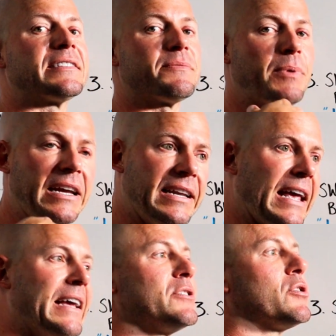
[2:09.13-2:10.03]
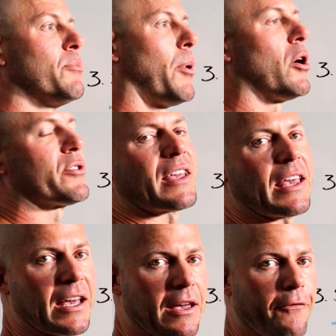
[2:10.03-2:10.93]
speed into the ball to
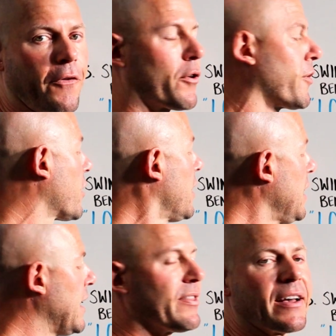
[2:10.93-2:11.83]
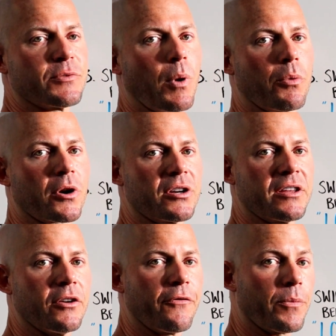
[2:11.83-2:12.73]
kick it further, and that's what we're
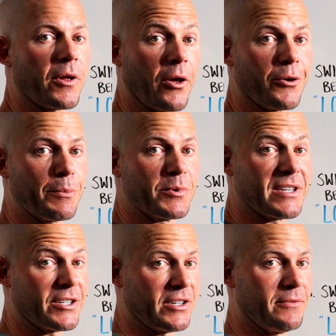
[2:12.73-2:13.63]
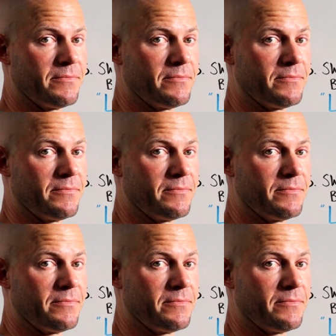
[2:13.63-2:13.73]
gonna do from the loading position.